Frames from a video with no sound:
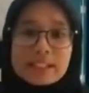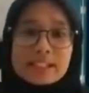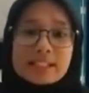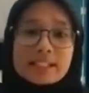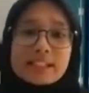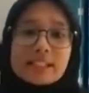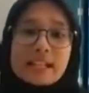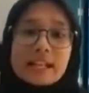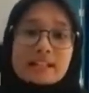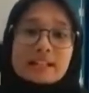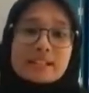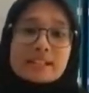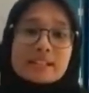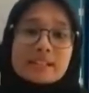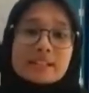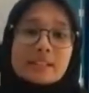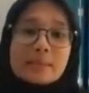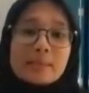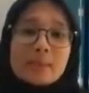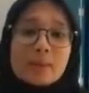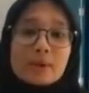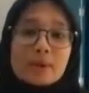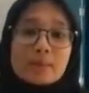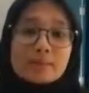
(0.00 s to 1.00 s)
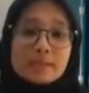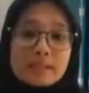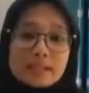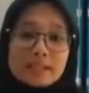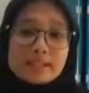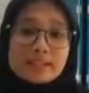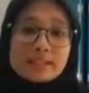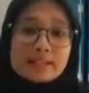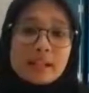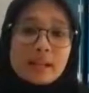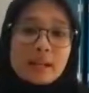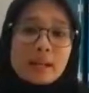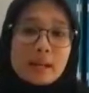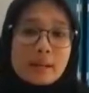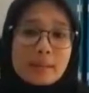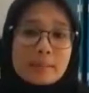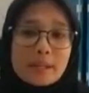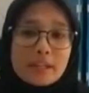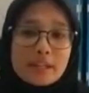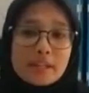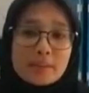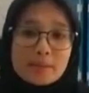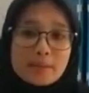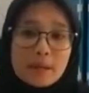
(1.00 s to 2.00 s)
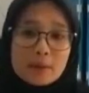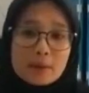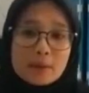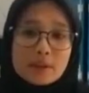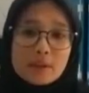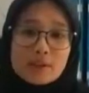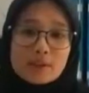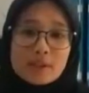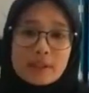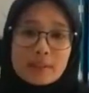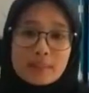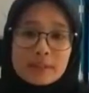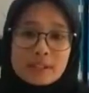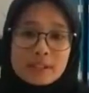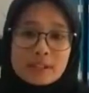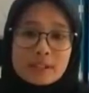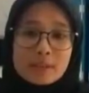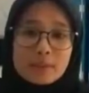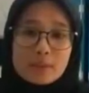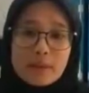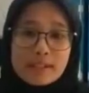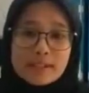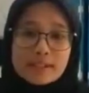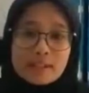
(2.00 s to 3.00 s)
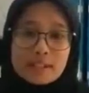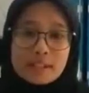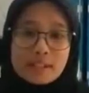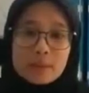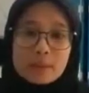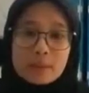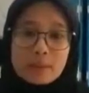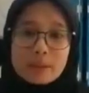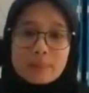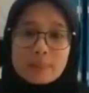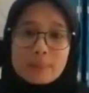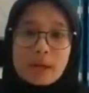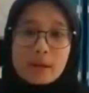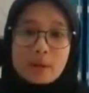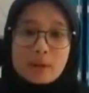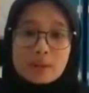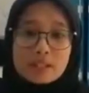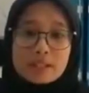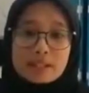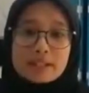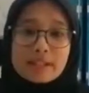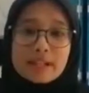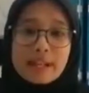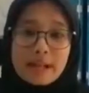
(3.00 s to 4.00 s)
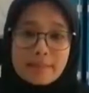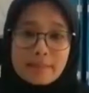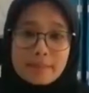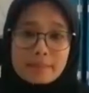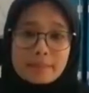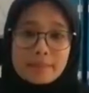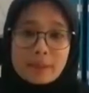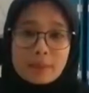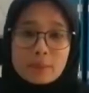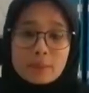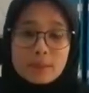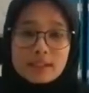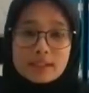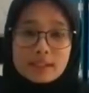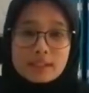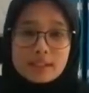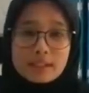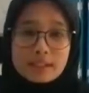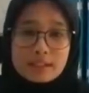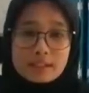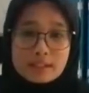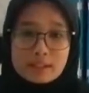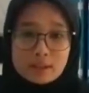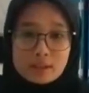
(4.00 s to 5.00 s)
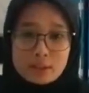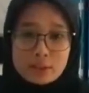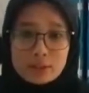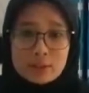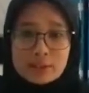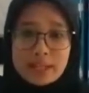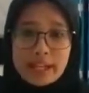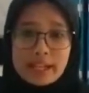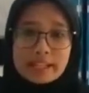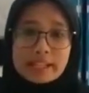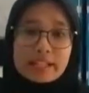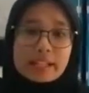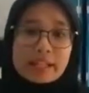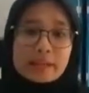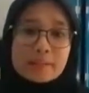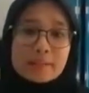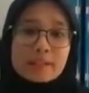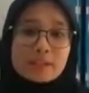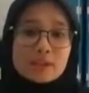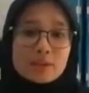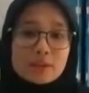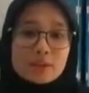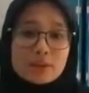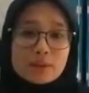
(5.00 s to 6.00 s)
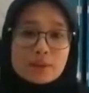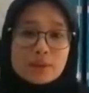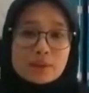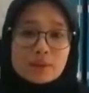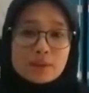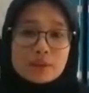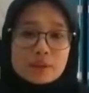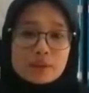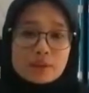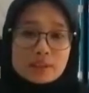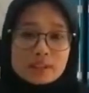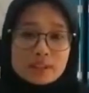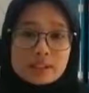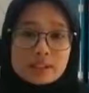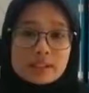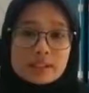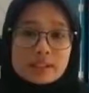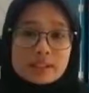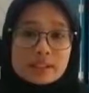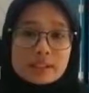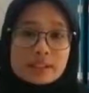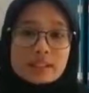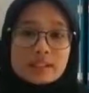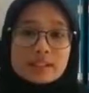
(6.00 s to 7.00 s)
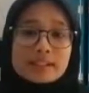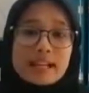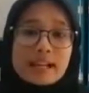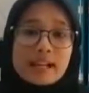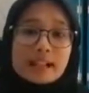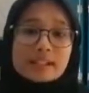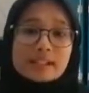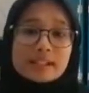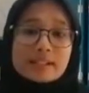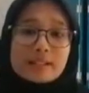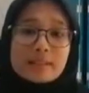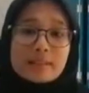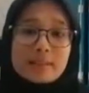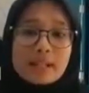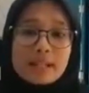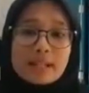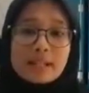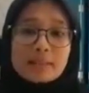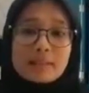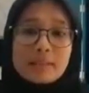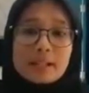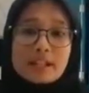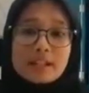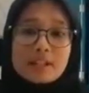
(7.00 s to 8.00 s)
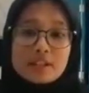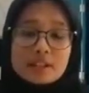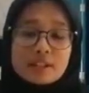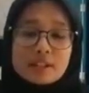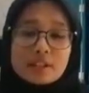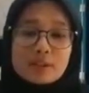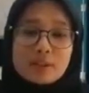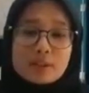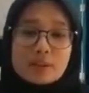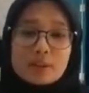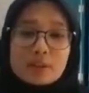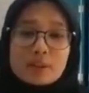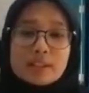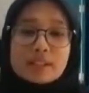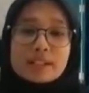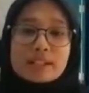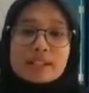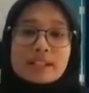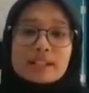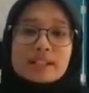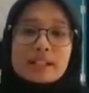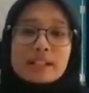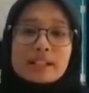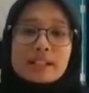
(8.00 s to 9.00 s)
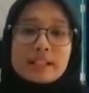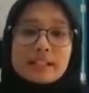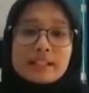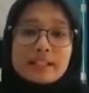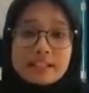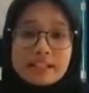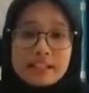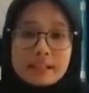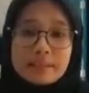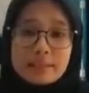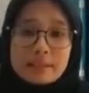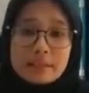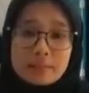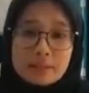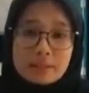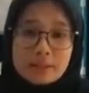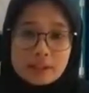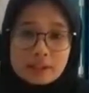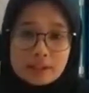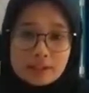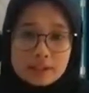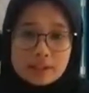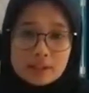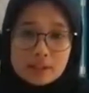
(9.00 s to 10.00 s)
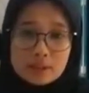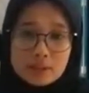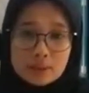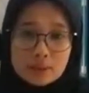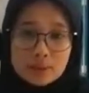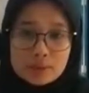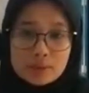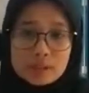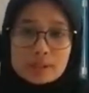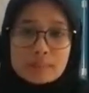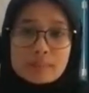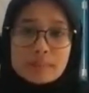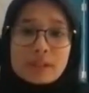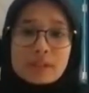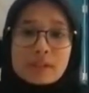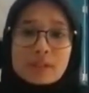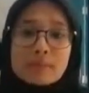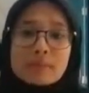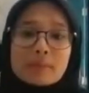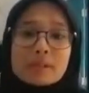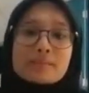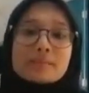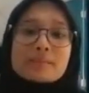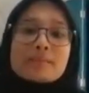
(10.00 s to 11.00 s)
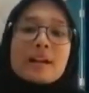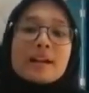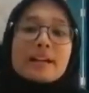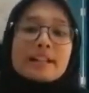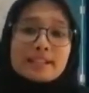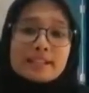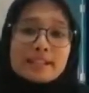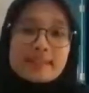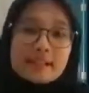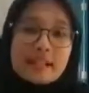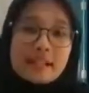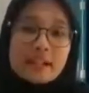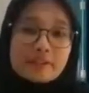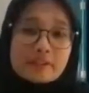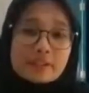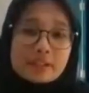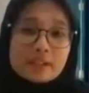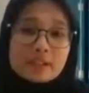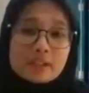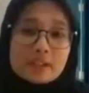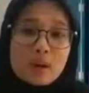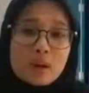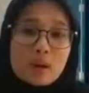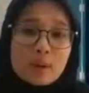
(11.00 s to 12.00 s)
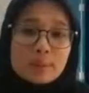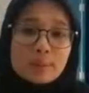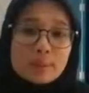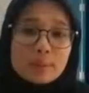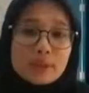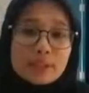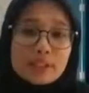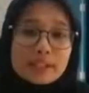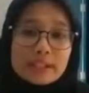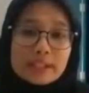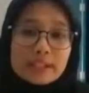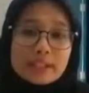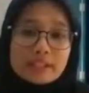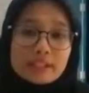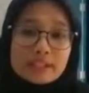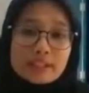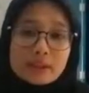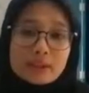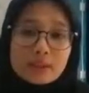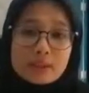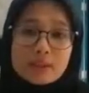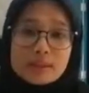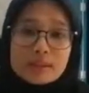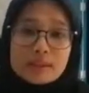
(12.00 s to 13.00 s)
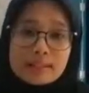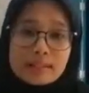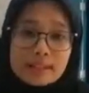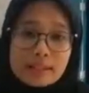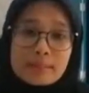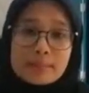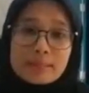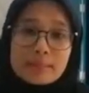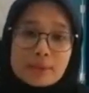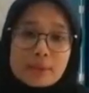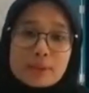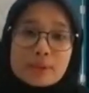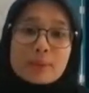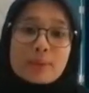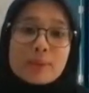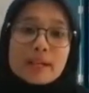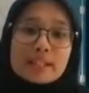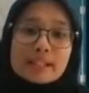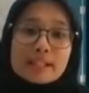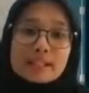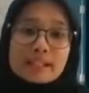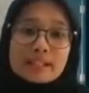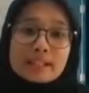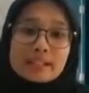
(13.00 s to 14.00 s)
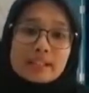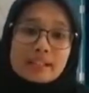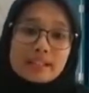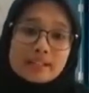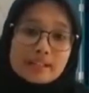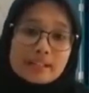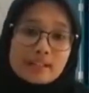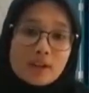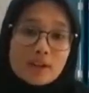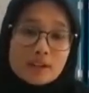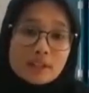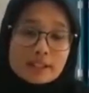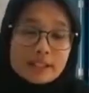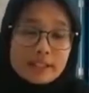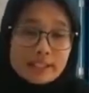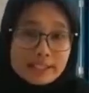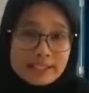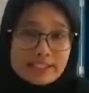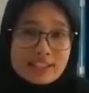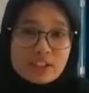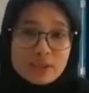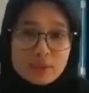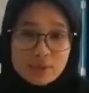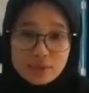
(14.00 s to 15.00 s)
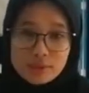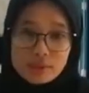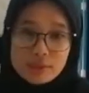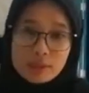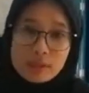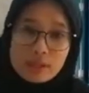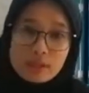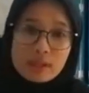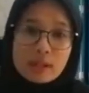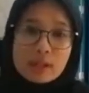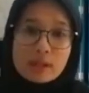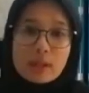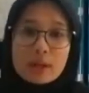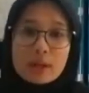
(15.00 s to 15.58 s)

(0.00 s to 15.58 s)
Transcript: in large deployments. Manage power consumption wisely with Power Nap, which is you can enable to the display manager to either dim the meter to the minimum brightness level or put it into sleep mode when it is not in use.